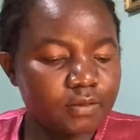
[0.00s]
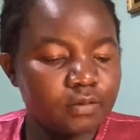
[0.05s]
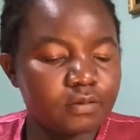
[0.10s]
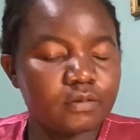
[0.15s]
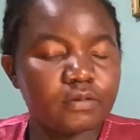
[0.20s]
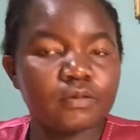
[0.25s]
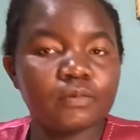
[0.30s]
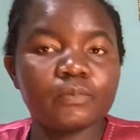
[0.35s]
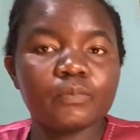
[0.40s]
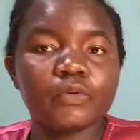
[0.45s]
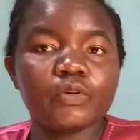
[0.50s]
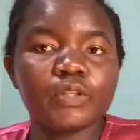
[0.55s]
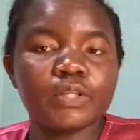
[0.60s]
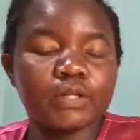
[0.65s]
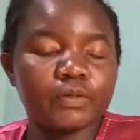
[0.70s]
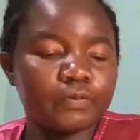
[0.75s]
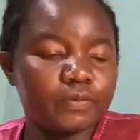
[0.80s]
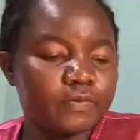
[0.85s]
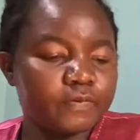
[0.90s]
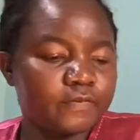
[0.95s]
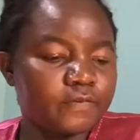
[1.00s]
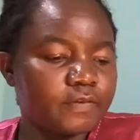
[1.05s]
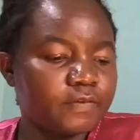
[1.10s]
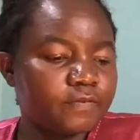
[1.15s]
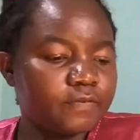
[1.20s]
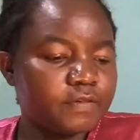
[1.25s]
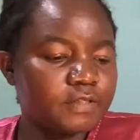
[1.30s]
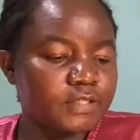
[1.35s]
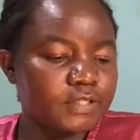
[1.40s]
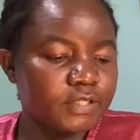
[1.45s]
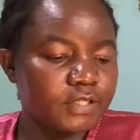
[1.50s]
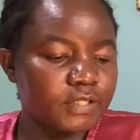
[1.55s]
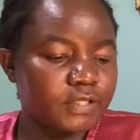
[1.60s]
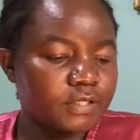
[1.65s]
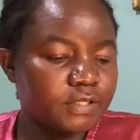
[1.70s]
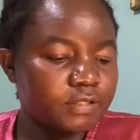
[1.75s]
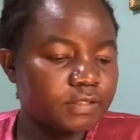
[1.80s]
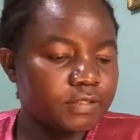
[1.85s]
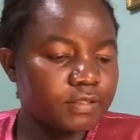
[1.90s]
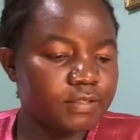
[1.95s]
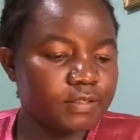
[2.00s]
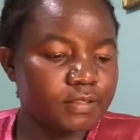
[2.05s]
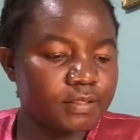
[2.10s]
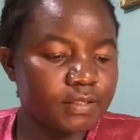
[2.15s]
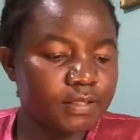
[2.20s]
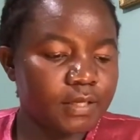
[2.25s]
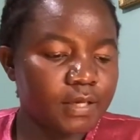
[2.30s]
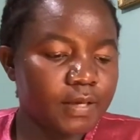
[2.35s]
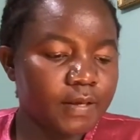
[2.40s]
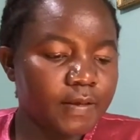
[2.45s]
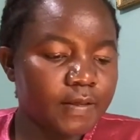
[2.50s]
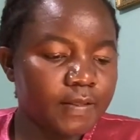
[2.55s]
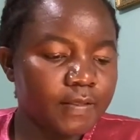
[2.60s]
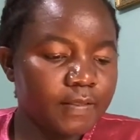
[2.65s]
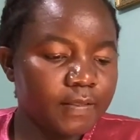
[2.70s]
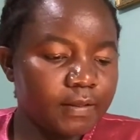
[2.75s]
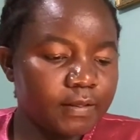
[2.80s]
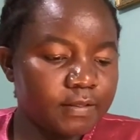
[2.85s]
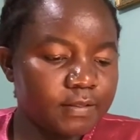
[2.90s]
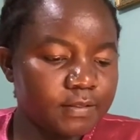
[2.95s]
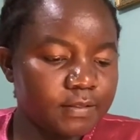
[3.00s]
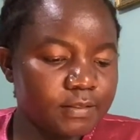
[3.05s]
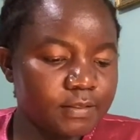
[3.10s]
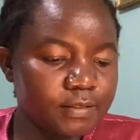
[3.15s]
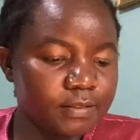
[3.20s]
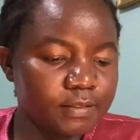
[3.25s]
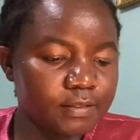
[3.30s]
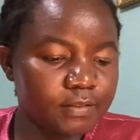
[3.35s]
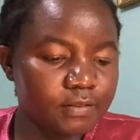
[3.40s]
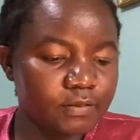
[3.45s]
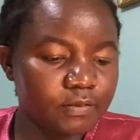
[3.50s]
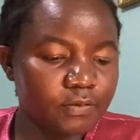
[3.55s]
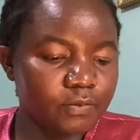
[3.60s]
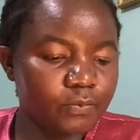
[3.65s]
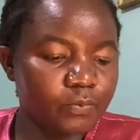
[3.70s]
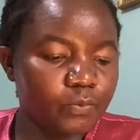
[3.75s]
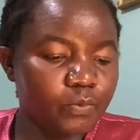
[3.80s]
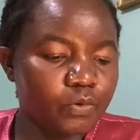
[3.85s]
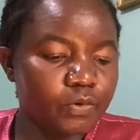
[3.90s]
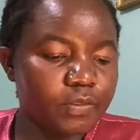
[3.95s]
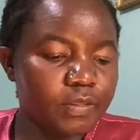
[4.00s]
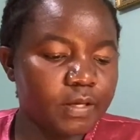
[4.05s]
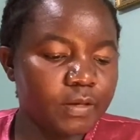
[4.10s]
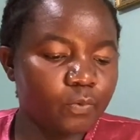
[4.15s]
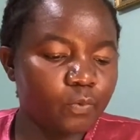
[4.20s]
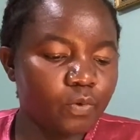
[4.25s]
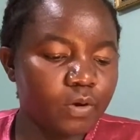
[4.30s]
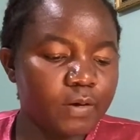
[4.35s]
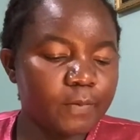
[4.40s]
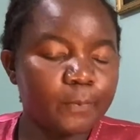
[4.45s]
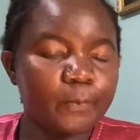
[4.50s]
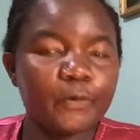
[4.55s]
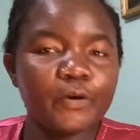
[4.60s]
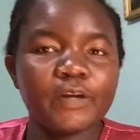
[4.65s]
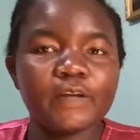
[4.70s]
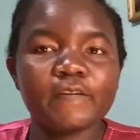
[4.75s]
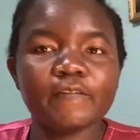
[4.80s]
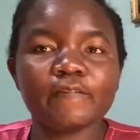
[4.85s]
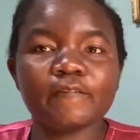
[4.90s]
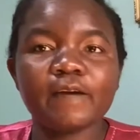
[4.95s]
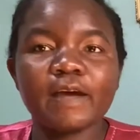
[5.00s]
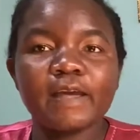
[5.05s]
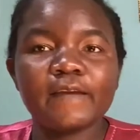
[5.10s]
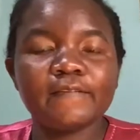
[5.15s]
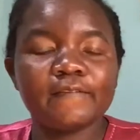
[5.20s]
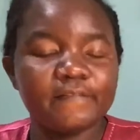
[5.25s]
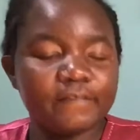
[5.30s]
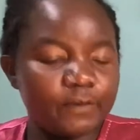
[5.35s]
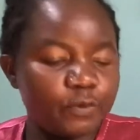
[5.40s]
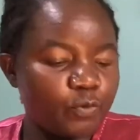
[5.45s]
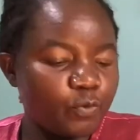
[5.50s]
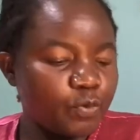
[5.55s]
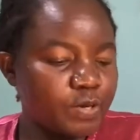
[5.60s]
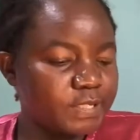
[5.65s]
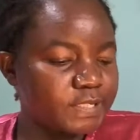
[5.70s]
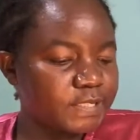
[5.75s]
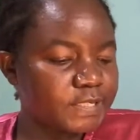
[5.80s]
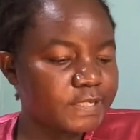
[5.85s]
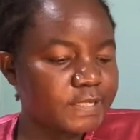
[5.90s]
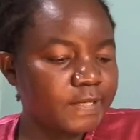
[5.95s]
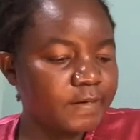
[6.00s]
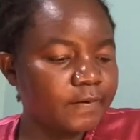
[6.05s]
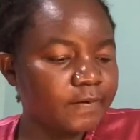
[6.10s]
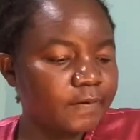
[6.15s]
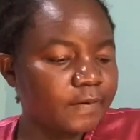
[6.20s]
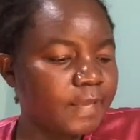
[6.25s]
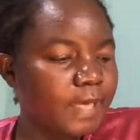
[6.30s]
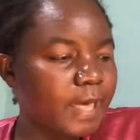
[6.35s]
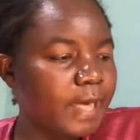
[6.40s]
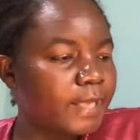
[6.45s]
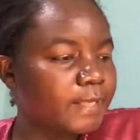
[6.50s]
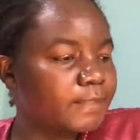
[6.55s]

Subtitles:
not more than 150 shillings. That's not more than 1.5 US dollar.